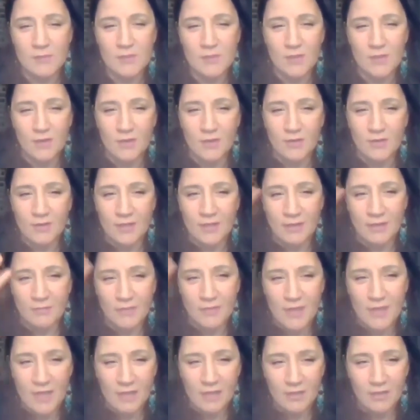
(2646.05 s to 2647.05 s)
So if
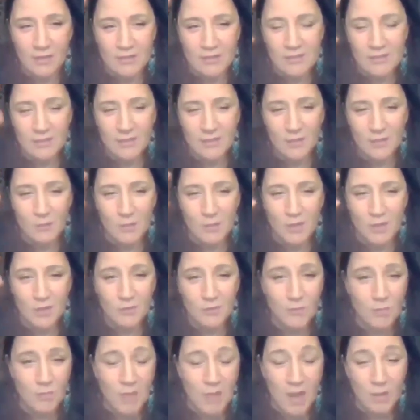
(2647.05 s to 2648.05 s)
that looks a little
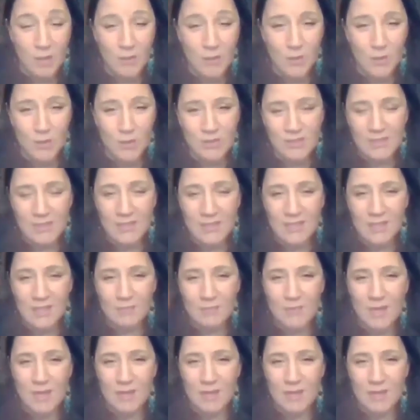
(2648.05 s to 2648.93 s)
weird from how you're seeing it,